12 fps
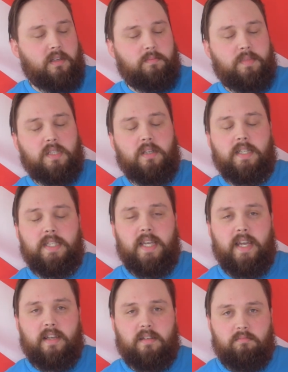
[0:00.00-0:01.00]

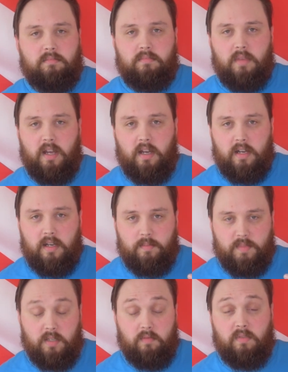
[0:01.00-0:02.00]
Zytec
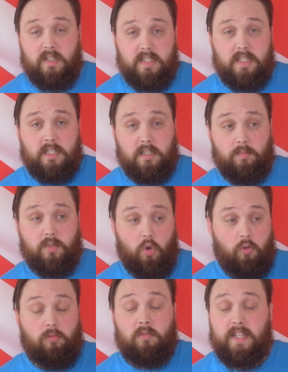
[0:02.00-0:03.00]
sort of ring systems
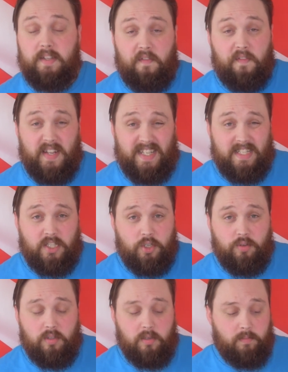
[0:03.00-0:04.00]
already fitted
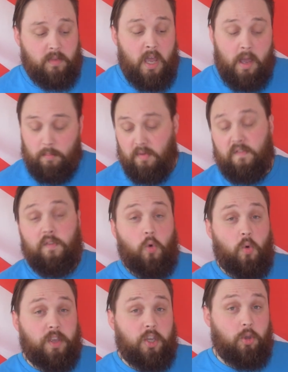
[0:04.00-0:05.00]
to them
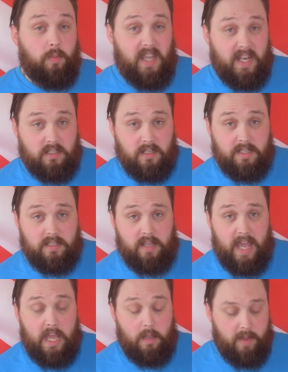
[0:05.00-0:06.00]
before COPPA actually
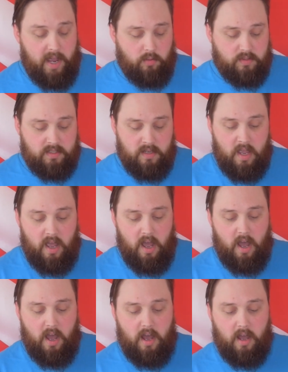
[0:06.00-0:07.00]
came out,
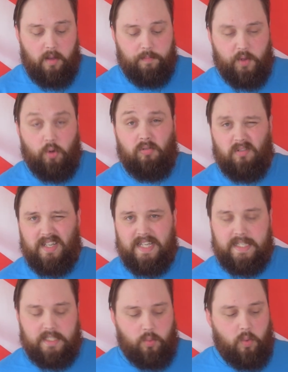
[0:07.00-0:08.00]
or at
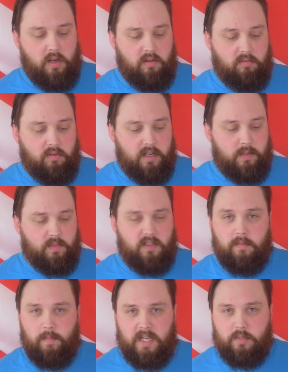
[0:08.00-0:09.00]
least were sort
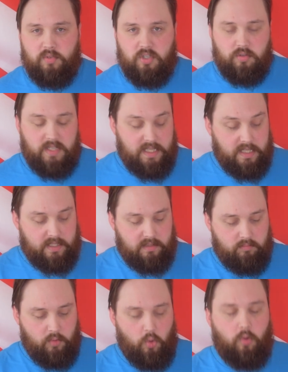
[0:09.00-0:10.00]
of mass produced in this,
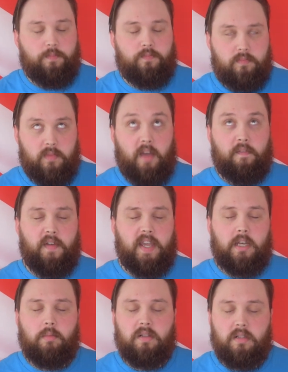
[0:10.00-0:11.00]
or
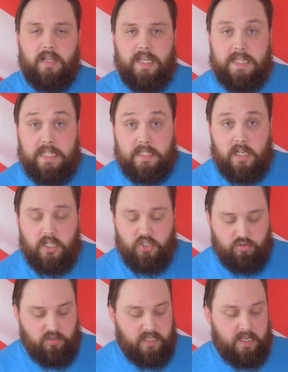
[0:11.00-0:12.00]
available in this
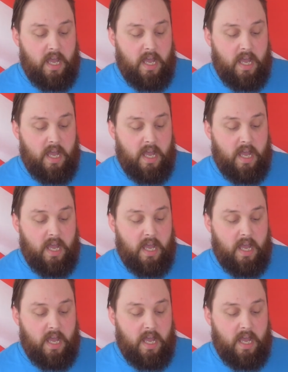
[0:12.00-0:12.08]
country.